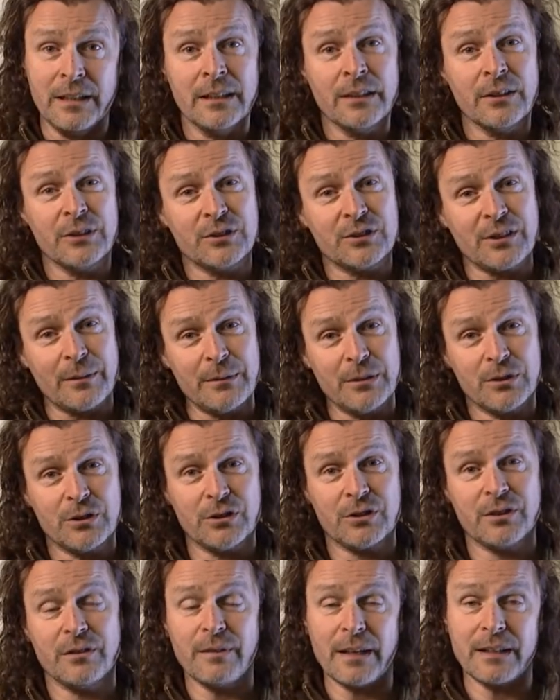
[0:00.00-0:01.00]
Because somebody's
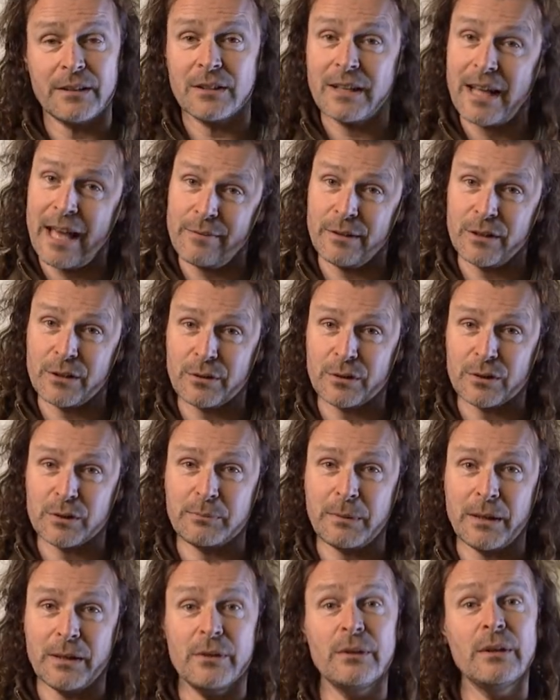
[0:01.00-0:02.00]
just invented a heavy
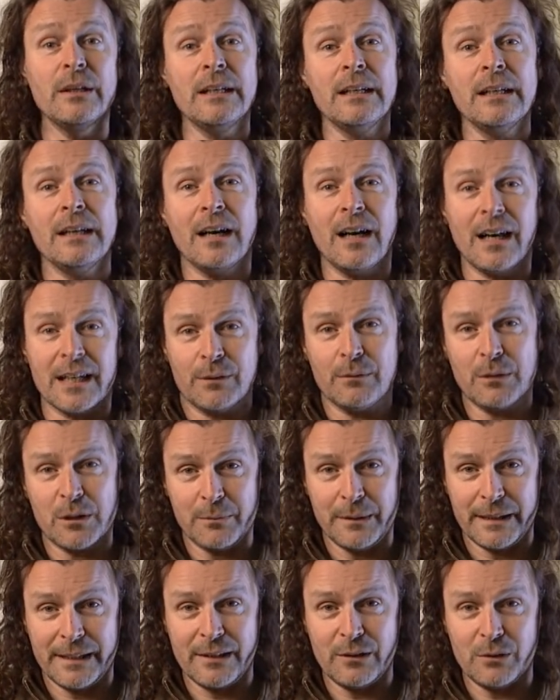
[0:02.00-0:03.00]
crossbow, I don't want
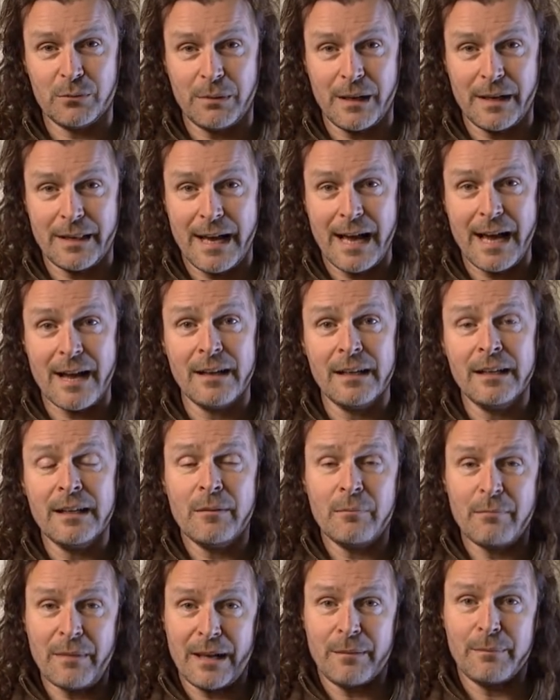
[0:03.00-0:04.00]
to be killed by that,
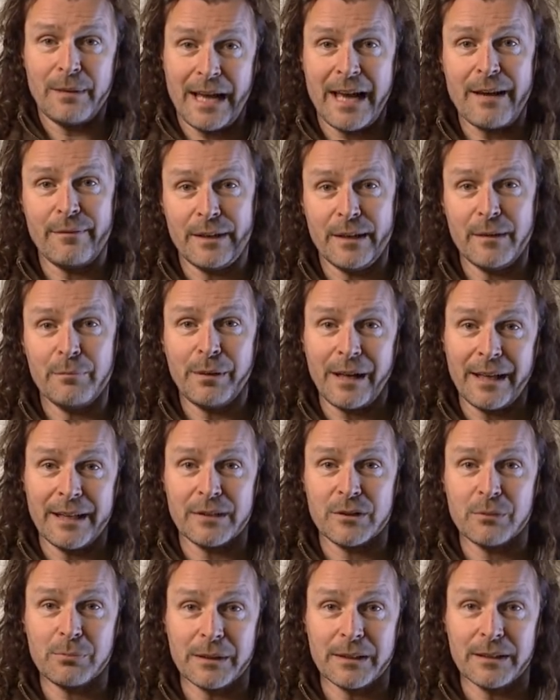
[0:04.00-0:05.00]
make me heavier
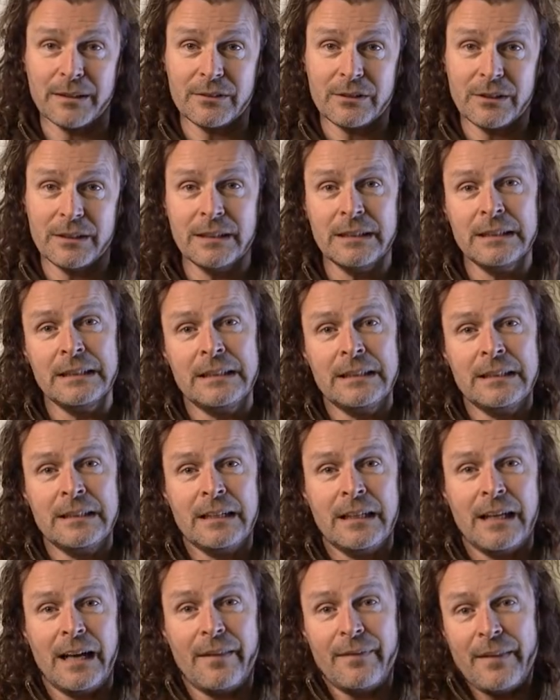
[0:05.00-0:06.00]
plates, please.
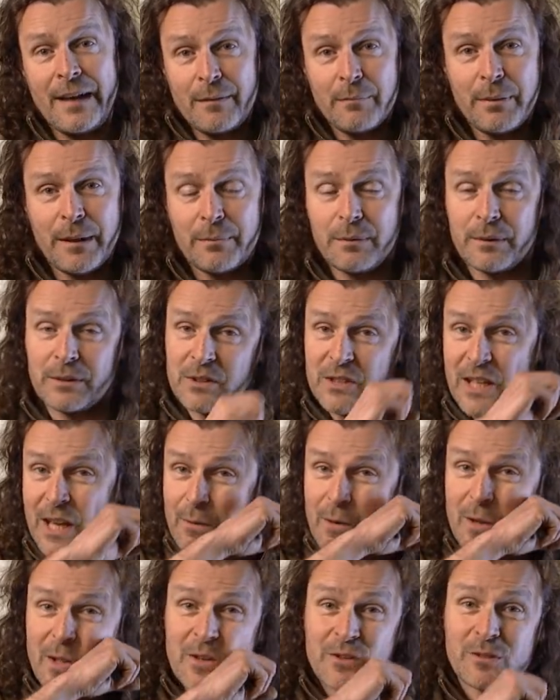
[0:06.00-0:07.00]
And then people would say,
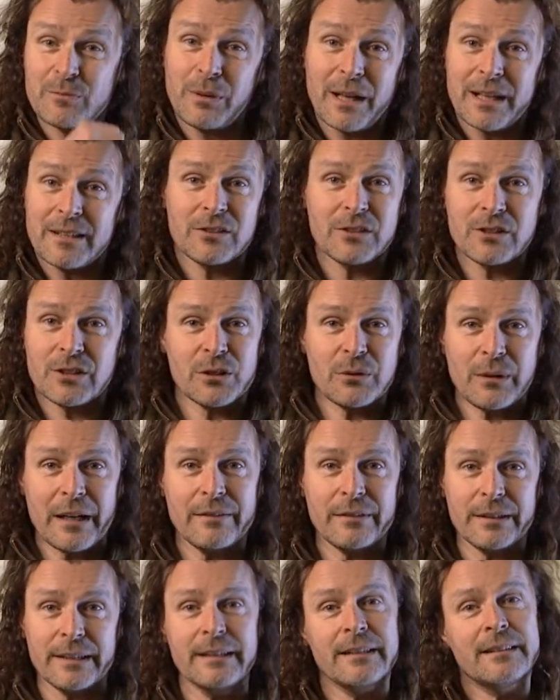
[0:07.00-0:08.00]
well, those plates are too
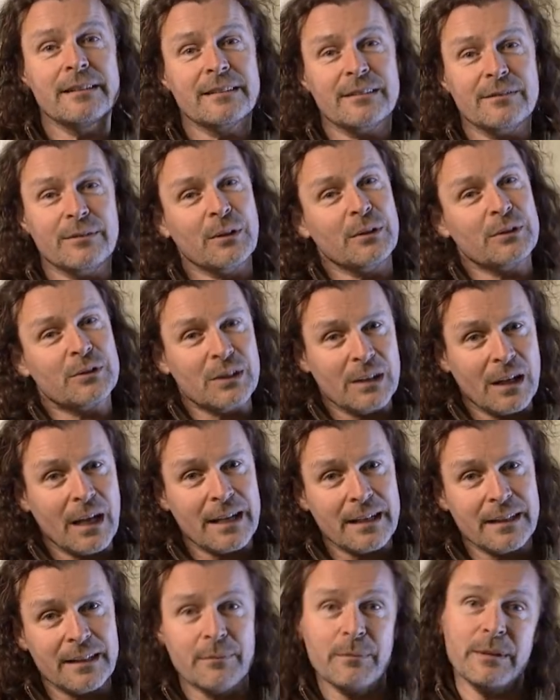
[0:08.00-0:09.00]
heavy, so we've got to
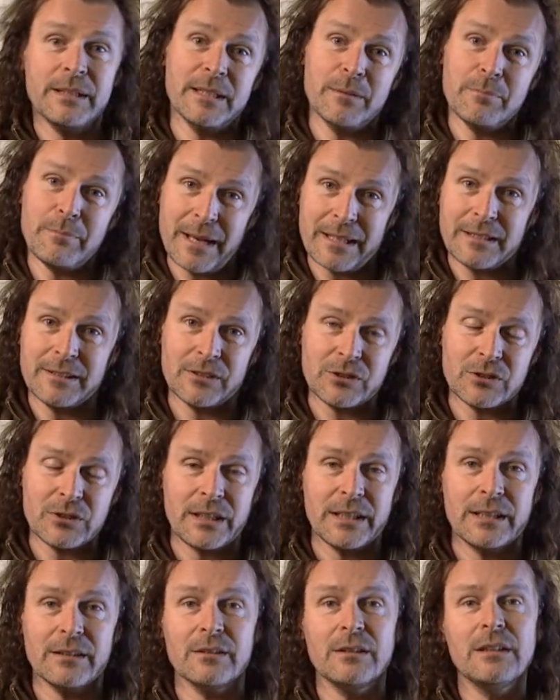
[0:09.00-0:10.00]
lighten them, we need better
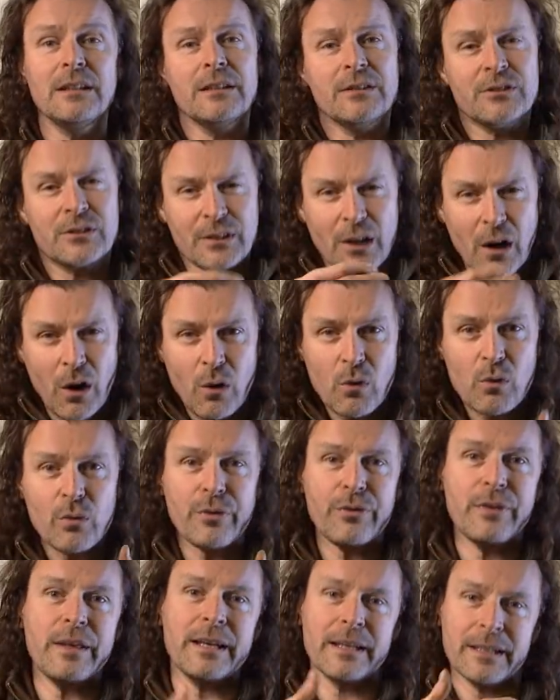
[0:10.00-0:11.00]
steel. So the whole
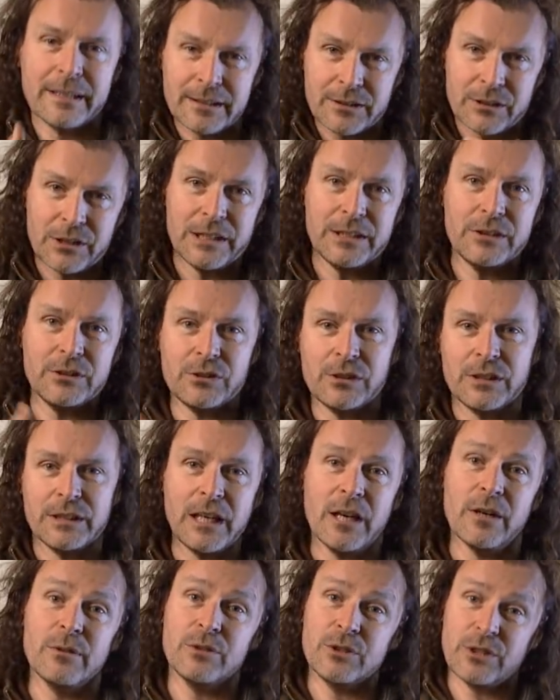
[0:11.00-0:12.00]
thing continues to go.